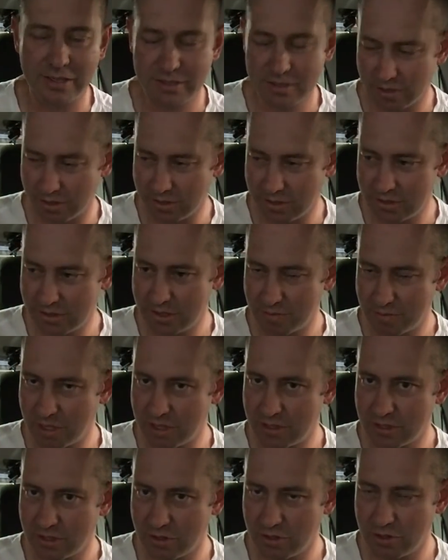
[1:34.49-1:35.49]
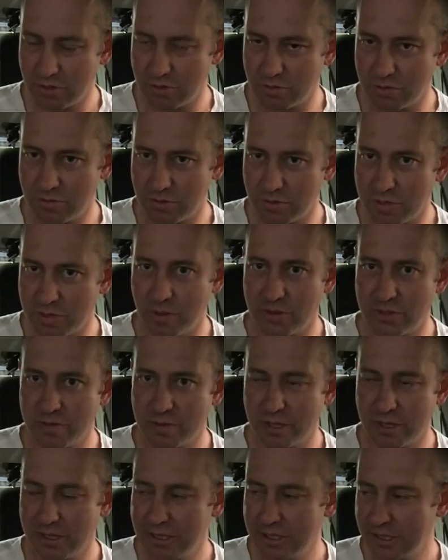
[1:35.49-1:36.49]
So this is my social
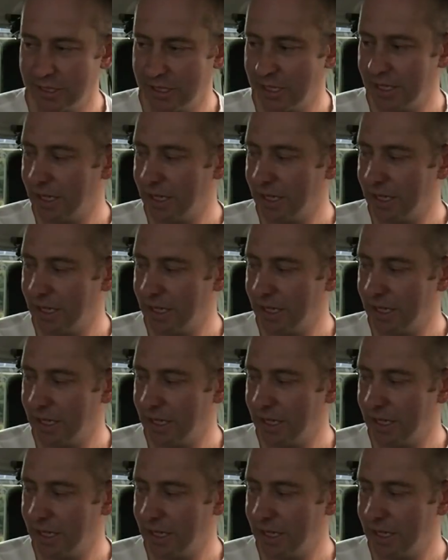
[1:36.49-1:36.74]
responsibility